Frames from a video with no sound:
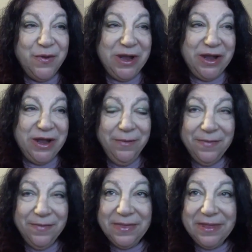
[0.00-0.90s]
were here,
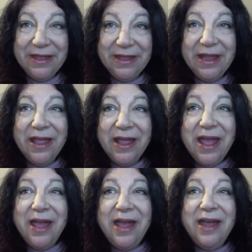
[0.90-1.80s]

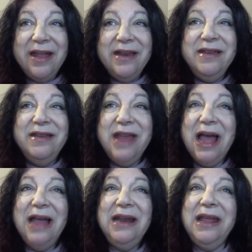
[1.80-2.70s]
not